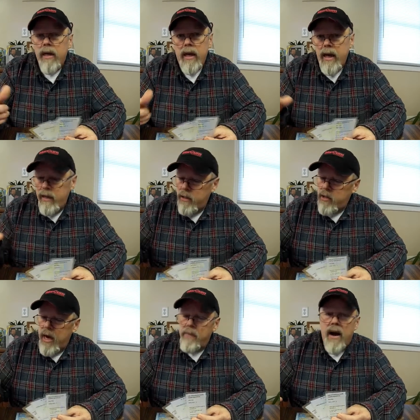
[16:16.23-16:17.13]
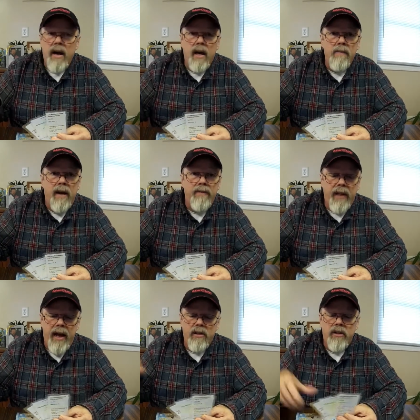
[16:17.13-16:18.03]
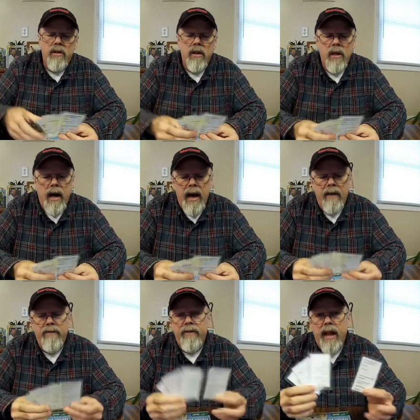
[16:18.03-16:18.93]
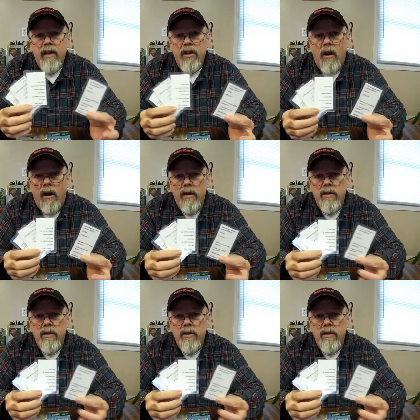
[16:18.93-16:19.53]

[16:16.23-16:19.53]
in the side pocket of my flasher, I have flashcards.